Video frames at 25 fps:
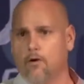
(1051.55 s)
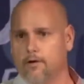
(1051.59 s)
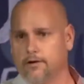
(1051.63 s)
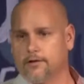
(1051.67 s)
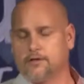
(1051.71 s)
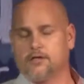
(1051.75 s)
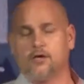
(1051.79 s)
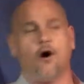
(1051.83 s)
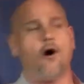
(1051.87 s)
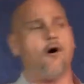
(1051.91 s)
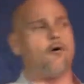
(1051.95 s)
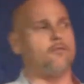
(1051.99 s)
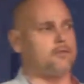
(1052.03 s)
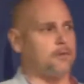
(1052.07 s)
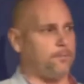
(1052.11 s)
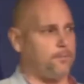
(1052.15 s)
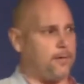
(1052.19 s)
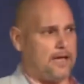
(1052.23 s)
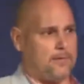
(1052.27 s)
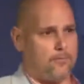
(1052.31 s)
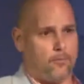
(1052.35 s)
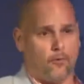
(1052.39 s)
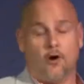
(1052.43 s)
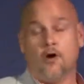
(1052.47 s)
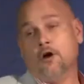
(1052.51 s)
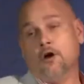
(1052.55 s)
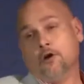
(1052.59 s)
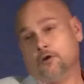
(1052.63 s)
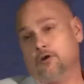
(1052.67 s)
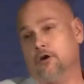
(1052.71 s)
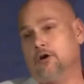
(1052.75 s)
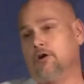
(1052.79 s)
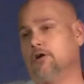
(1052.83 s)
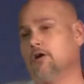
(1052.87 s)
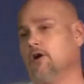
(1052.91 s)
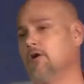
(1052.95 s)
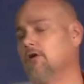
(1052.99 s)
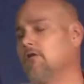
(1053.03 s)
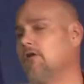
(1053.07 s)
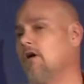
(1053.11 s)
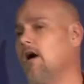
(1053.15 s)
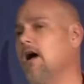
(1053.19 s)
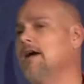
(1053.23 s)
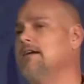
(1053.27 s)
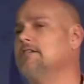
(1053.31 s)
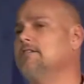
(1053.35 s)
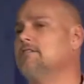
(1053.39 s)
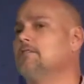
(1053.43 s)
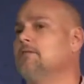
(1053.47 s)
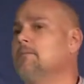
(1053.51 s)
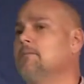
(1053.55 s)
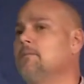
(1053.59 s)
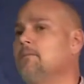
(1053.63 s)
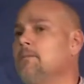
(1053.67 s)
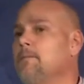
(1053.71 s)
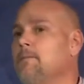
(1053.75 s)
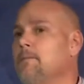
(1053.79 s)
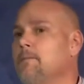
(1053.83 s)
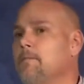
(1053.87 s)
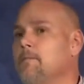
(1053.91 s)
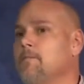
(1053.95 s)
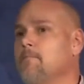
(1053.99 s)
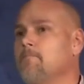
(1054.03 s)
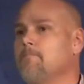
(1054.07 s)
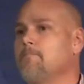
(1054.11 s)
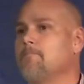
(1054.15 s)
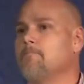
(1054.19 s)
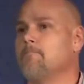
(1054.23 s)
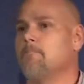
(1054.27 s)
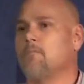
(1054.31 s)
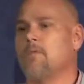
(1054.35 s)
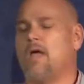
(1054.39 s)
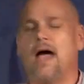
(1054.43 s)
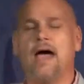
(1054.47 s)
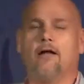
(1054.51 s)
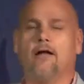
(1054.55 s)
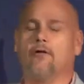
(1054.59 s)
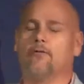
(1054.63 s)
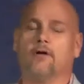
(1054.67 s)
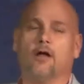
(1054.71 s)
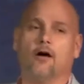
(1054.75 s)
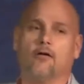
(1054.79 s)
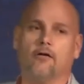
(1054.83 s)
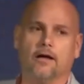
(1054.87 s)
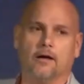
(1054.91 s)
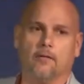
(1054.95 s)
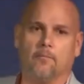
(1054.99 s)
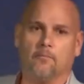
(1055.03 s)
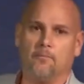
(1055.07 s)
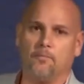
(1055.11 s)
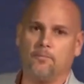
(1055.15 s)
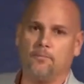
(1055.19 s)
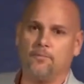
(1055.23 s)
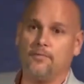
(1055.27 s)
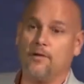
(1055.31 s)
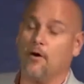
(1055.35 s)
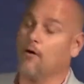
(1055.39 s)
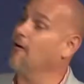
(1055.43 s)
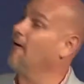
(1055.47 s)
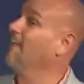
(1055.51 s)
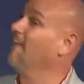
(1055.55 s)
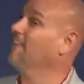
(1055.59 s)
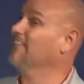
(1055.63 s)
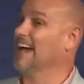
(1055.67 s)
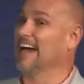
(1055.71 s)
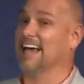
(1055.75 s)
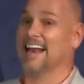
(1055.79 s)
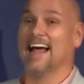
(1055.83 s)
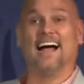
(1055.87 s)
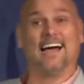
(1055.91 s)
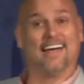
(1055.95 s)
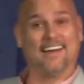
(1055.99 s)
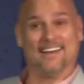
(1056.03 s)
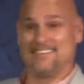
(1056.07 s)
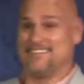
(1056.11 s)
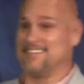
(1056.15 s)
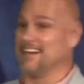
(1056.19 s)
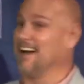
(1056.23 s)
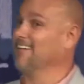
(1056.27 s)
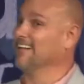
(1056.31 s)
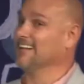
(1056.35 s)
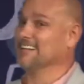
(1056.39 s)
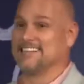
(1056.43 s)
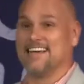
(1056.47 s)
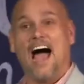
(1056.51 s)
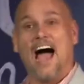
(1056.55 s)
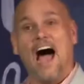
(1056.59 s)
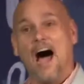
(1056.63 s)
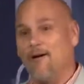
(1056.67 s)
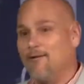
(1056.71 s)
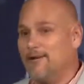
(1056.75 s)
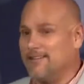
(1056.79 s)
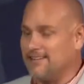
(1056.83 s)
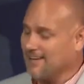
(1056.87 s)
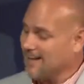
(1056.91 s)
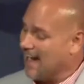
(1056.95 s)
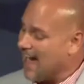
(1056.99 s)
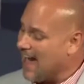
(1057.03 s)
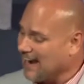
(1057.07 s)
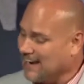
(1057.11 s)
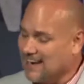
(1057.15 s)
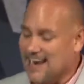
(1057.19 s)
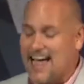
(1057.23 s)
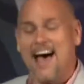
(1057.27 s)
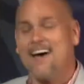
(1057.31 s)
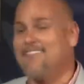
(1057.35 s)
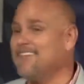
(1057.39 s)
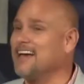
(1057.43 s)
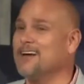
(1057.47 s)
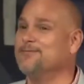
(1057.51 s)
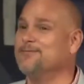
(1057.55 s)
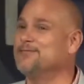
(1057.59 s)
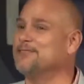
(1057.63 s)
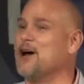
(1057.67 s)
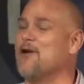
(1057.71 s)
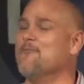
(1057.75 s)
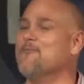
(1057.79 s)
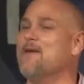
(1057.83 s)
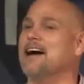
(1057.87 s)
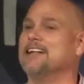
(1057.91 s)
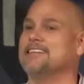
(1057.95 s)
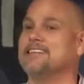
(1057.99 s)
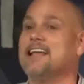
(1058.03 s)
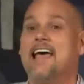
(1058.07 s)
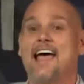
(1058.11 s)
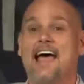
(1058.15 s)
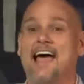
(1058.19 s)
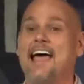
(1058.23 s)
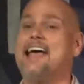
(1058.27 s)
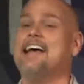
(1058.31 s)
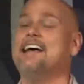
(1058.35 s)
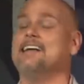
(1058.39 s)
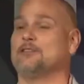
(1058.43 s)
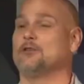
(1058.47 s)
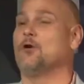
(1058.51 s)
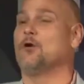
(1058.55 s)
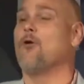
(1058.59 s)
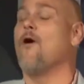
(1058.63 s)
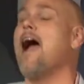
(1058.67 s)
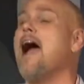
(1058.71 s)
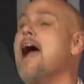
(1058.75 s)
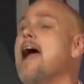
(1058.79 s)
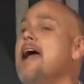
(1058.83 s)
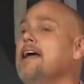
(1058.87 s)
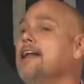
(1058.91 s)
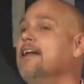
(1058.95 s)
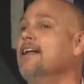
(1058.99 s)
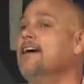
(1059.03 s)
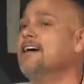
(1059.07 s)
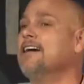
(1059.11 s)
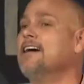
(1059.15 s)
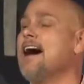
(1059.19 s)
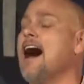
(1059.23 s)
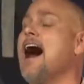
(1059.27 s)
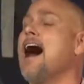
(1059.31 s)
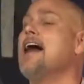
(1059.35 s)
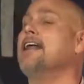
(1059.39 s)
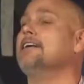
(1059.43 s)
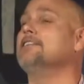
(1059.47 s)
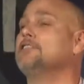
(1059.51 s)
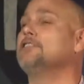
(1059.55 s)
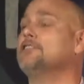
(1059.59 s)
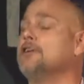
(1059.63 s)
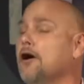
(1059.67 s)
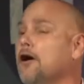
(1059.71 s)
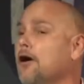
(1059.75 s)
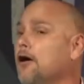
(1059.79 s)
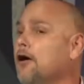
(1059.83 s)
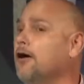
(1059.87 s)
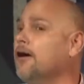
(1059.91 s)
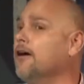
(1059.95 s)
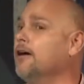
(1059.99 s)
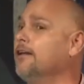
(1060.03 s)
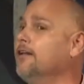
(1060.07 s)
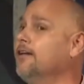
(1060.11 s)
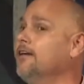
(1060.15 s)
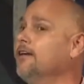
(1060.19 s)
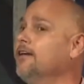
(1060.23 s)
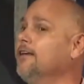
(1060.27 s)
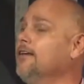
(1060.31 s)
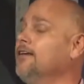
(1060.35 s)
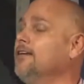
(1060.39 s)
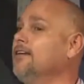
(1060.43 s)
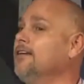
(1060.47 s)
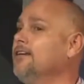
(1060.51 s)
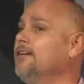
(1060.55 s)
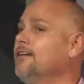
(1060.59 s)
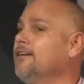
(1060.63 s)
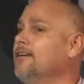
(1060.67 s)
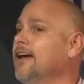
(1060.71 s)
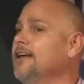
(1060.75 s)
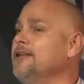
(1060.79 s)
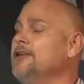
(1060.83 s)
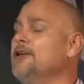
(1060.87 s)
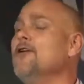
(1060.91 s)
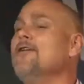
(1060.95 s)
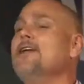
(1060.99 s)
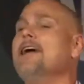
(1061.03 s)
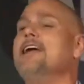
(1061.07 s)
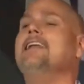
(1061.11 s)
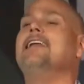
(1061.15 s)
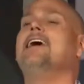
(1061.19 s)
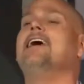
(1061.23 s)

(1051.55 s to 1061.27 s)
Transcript: to talk to people. Do you know Christ? I don't know him. Oh, man, I got to share this guy with you. I love him so much. He is great. God is good. And you need to